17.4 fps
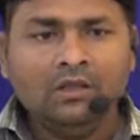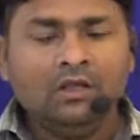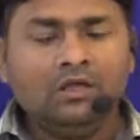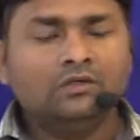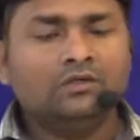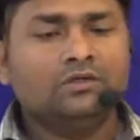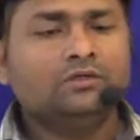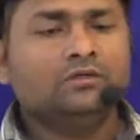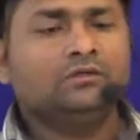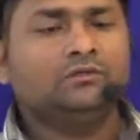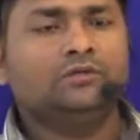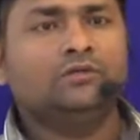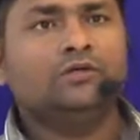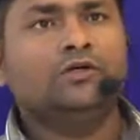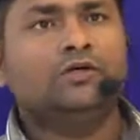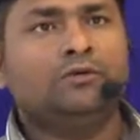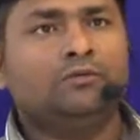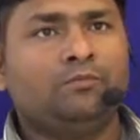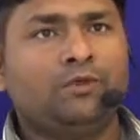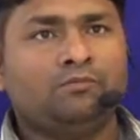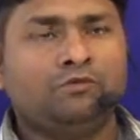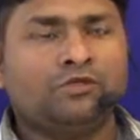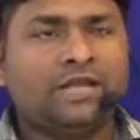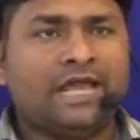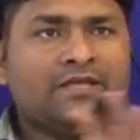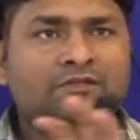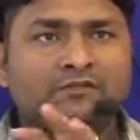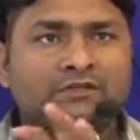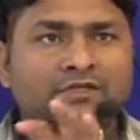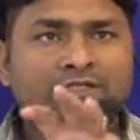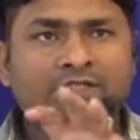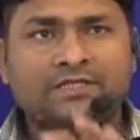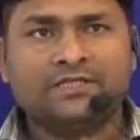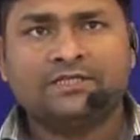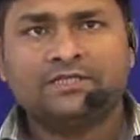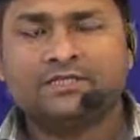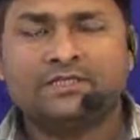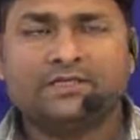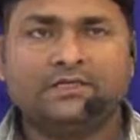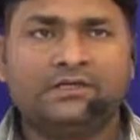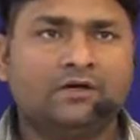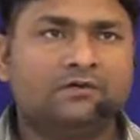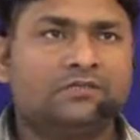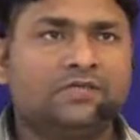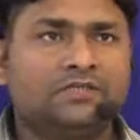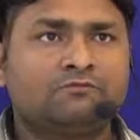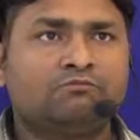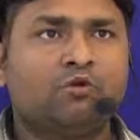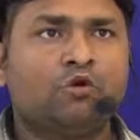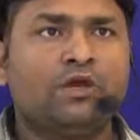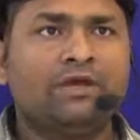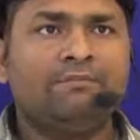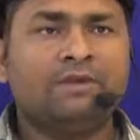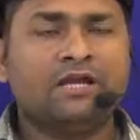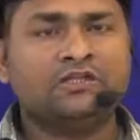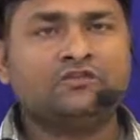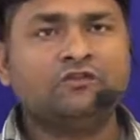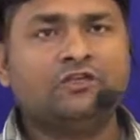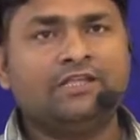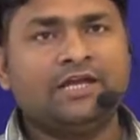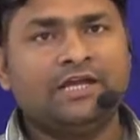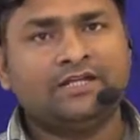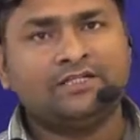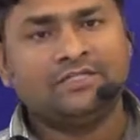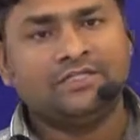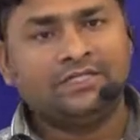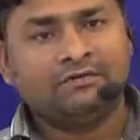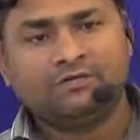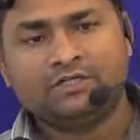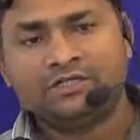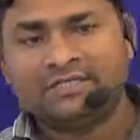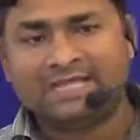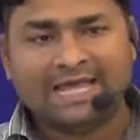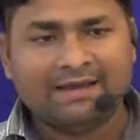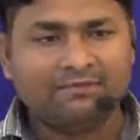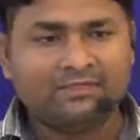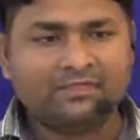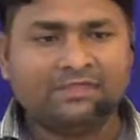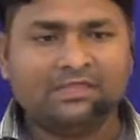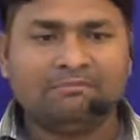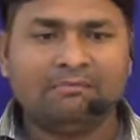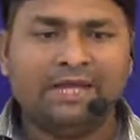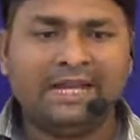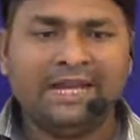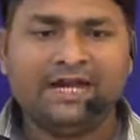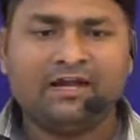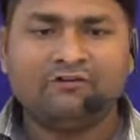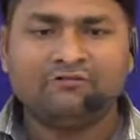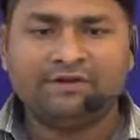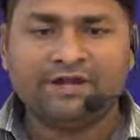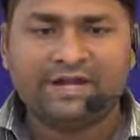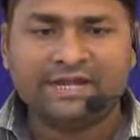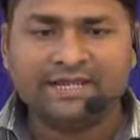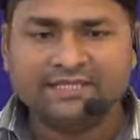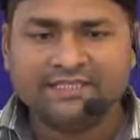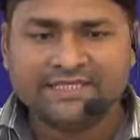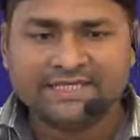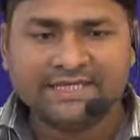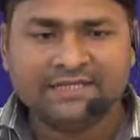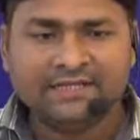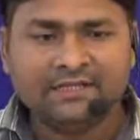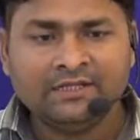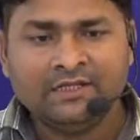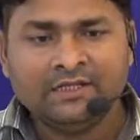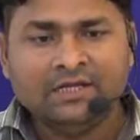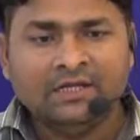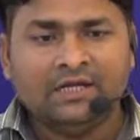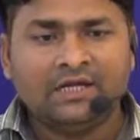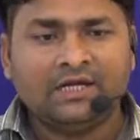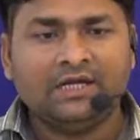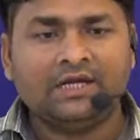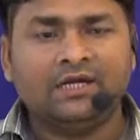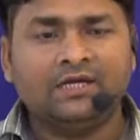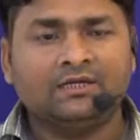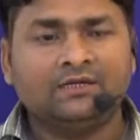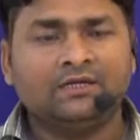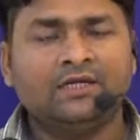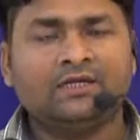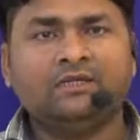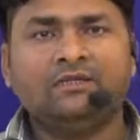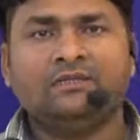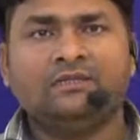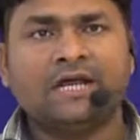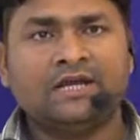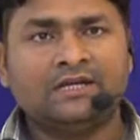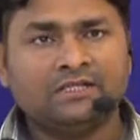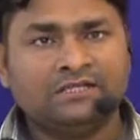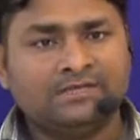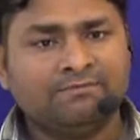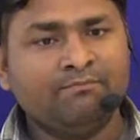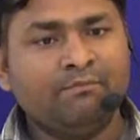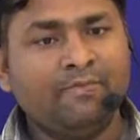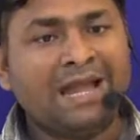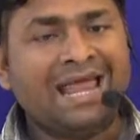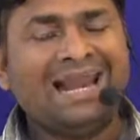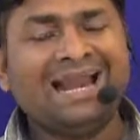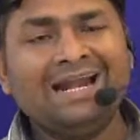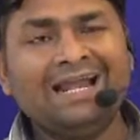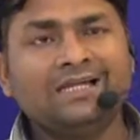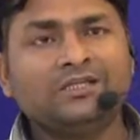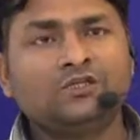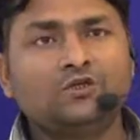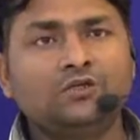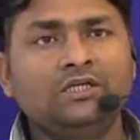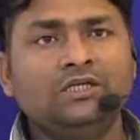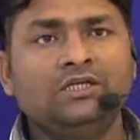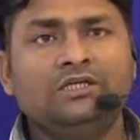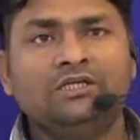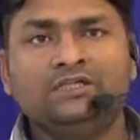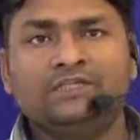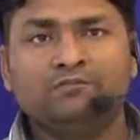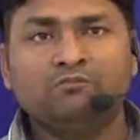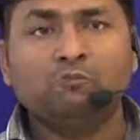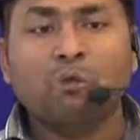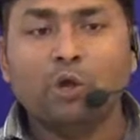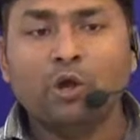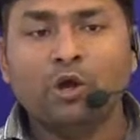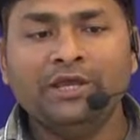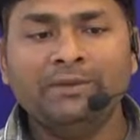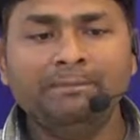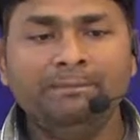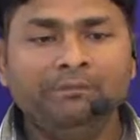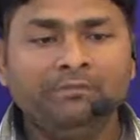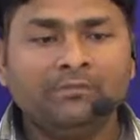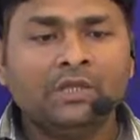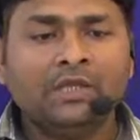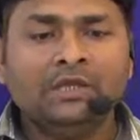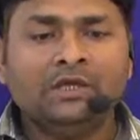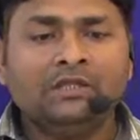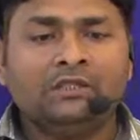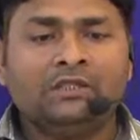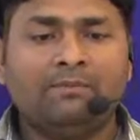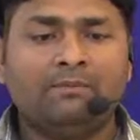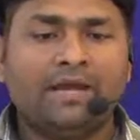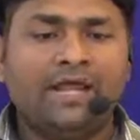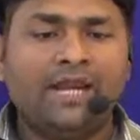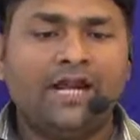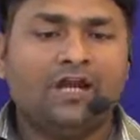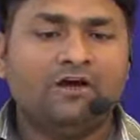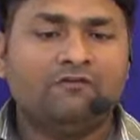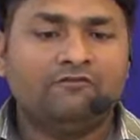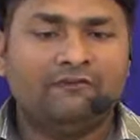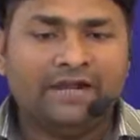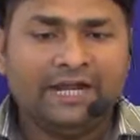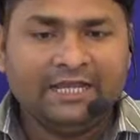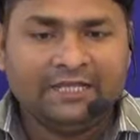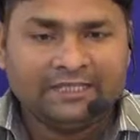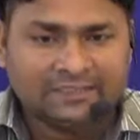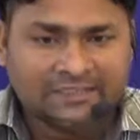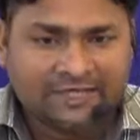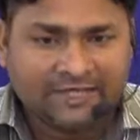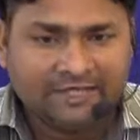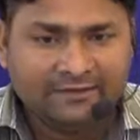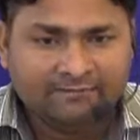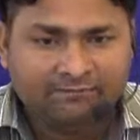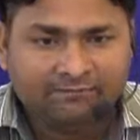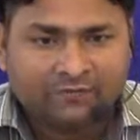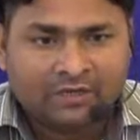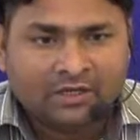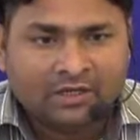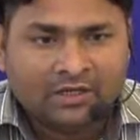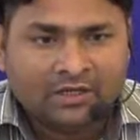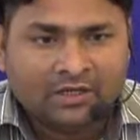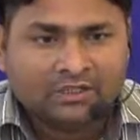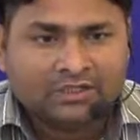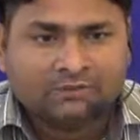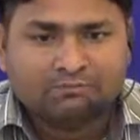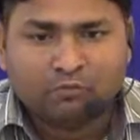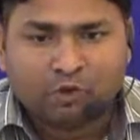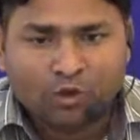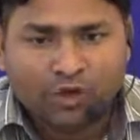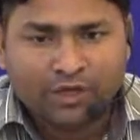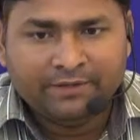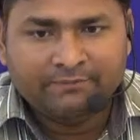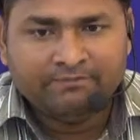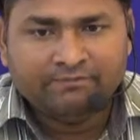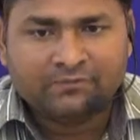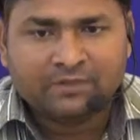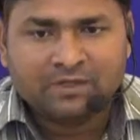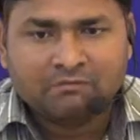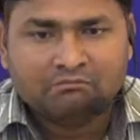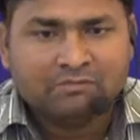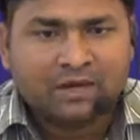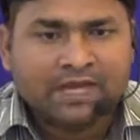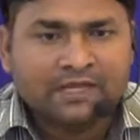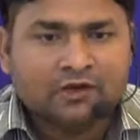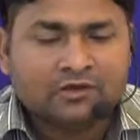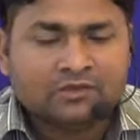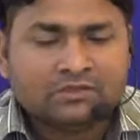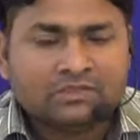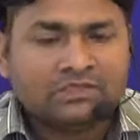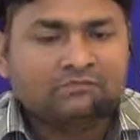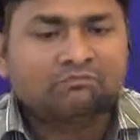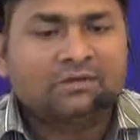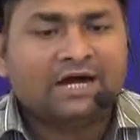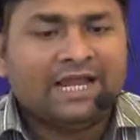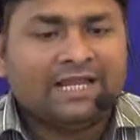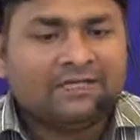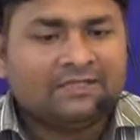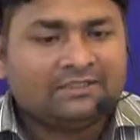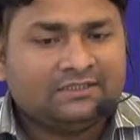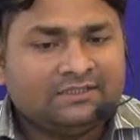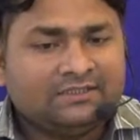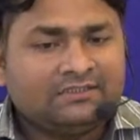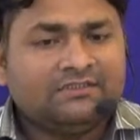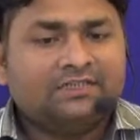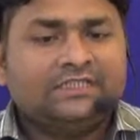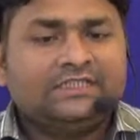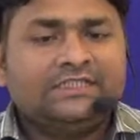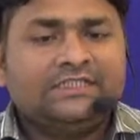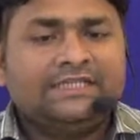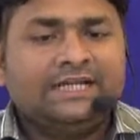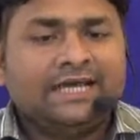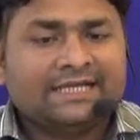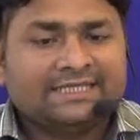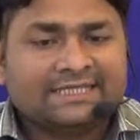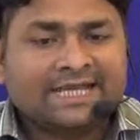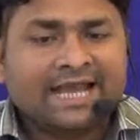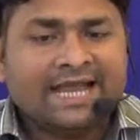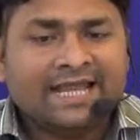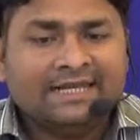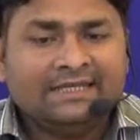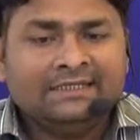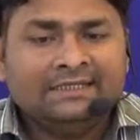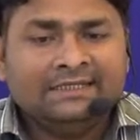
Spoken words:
Though we would like to discuss now this poem actually that is in our syllabus, The Ballad of Reading Gaol. That is a ballad actually, it's a poem. The Ballad of Reading Gaol is a poem by Oscar Wilde, written in exile